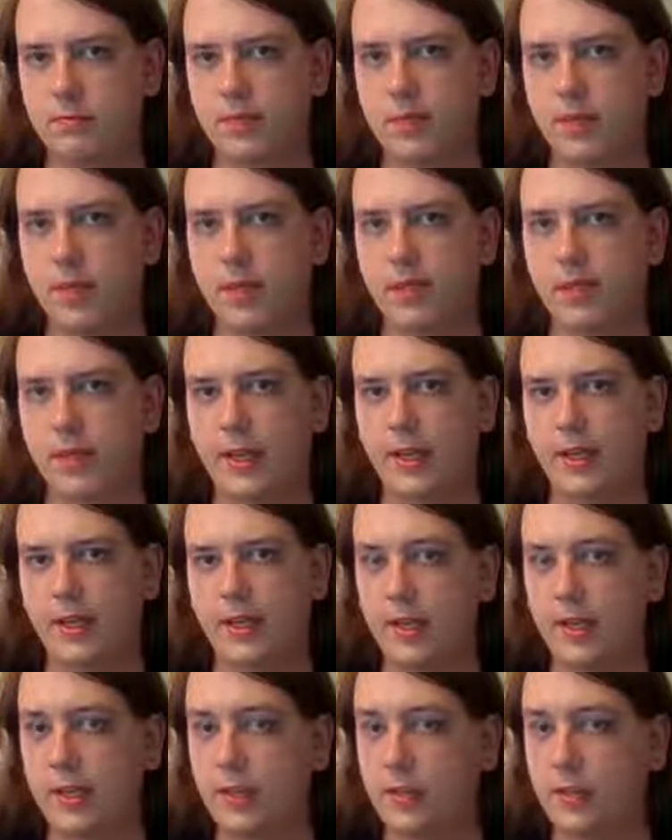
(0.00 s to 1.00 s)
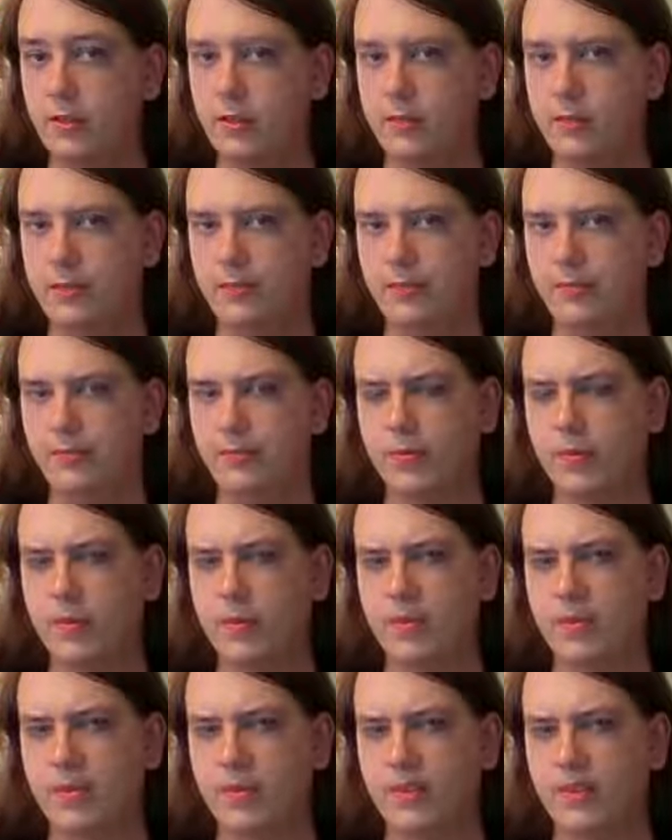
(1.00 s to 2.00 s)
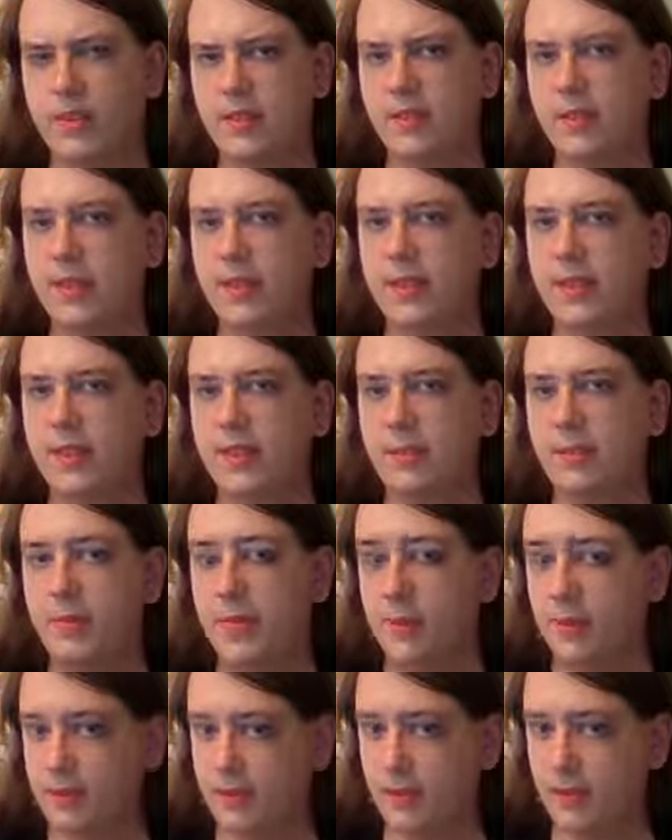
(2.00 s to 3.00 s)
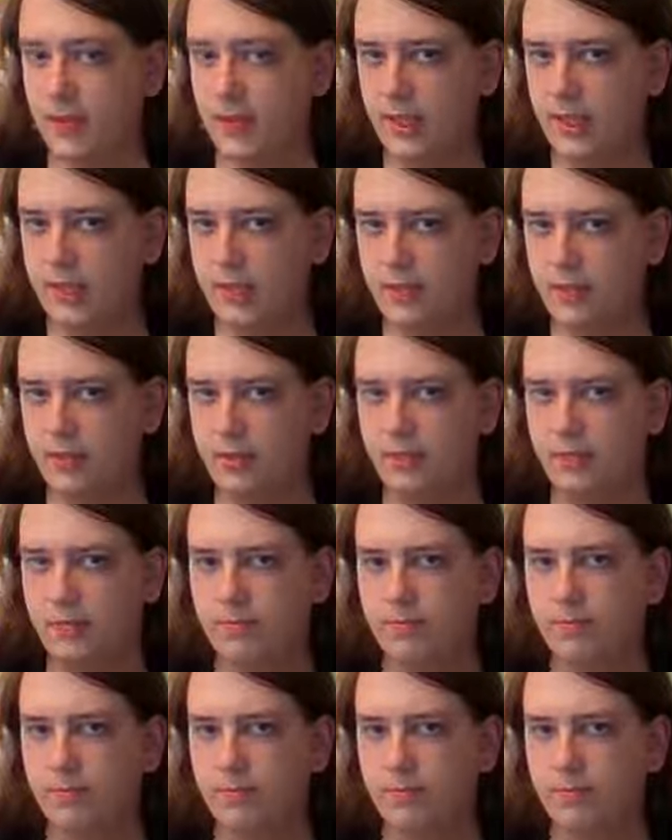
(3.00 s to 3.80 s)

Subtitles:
does actually use specifically GPS location